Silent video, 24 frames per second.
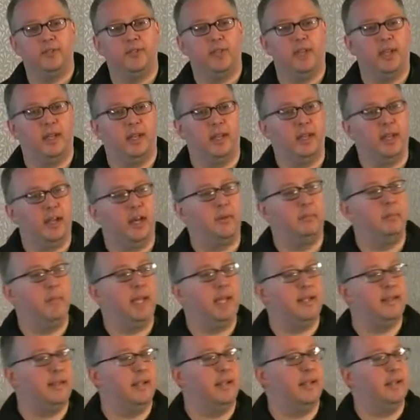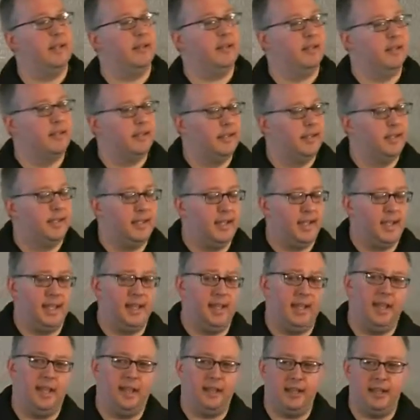It's uh, on May 10th
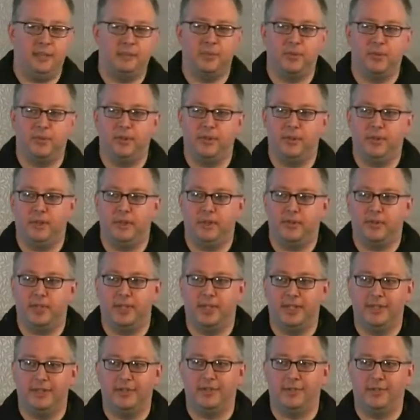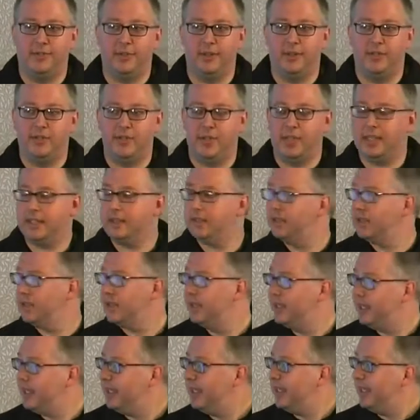at Annie Up Studios on East
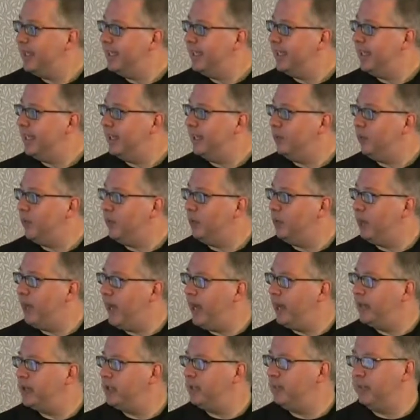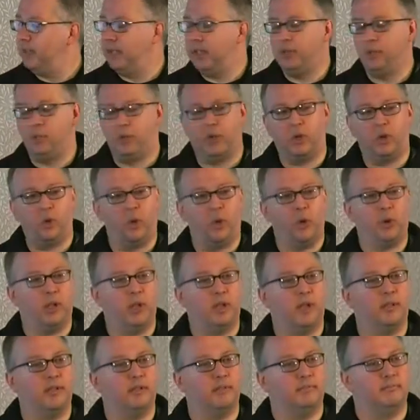36th, uh, where we'll actually be
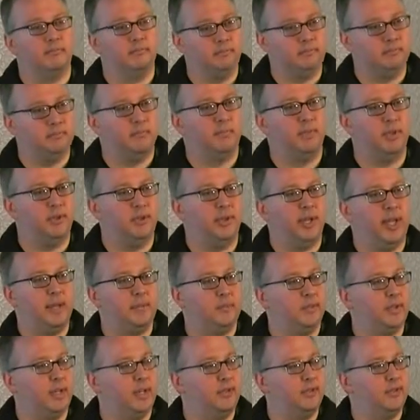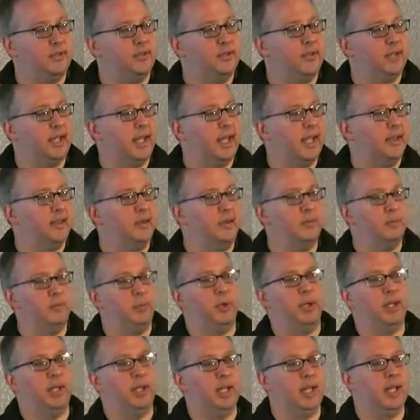recording the jam sessions together
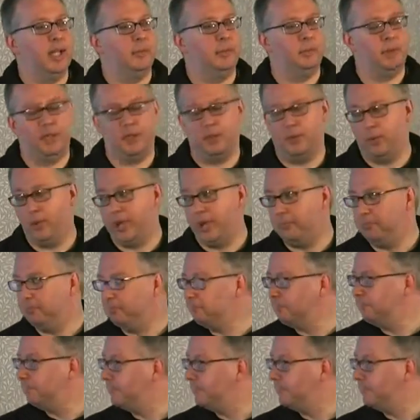and putting that up on the web.